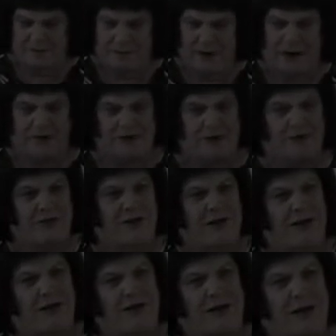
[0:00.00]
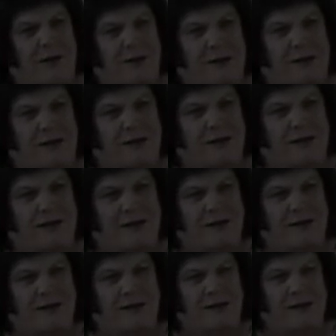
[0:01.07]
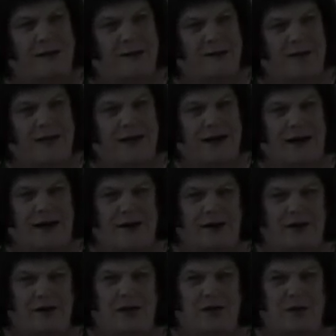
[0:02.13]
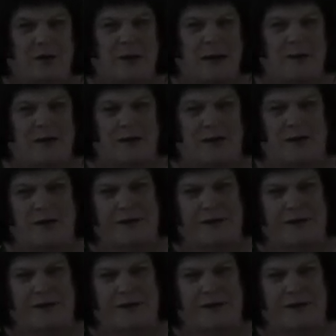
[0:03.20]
positive thought therapy, how to teach people